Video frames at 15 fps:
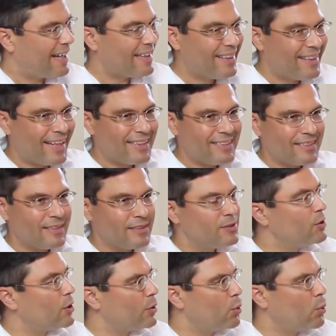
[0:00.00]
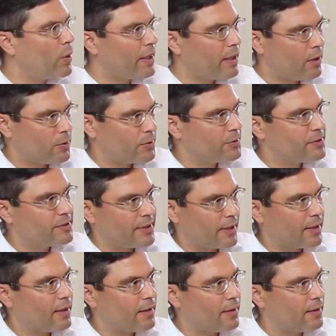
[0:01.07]
and that is not the way how to stay
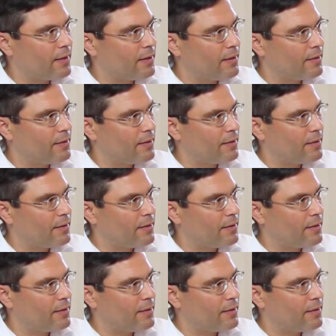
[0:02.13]
healthy.